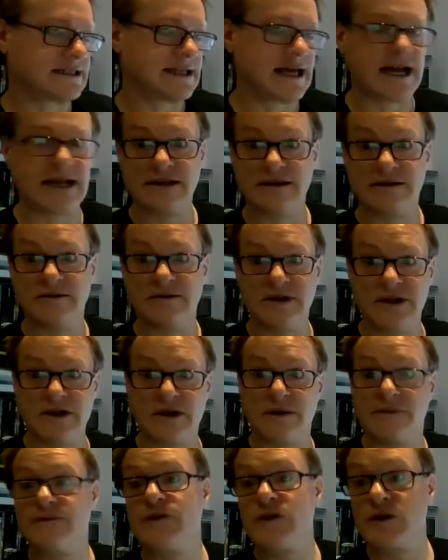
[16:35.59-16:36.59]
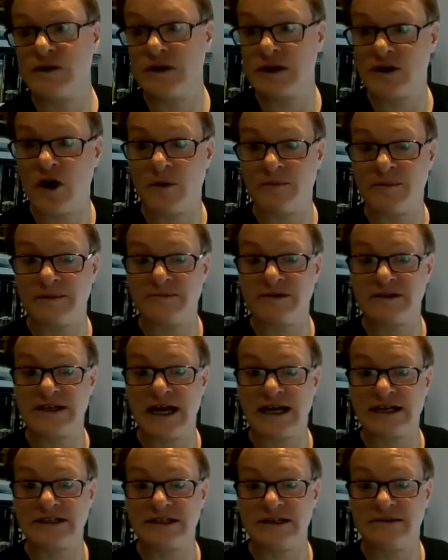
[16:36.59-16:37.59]
then you can fool the copy
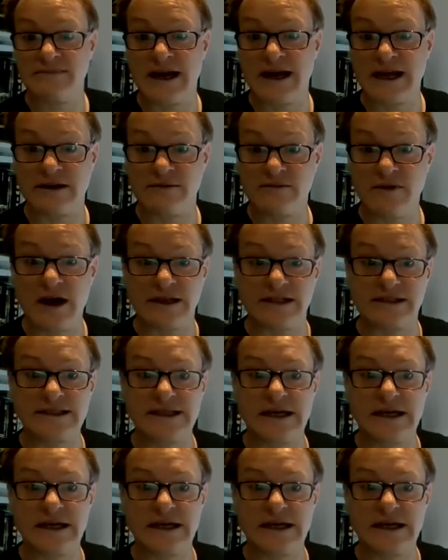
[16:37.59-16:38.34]
protection and make it run.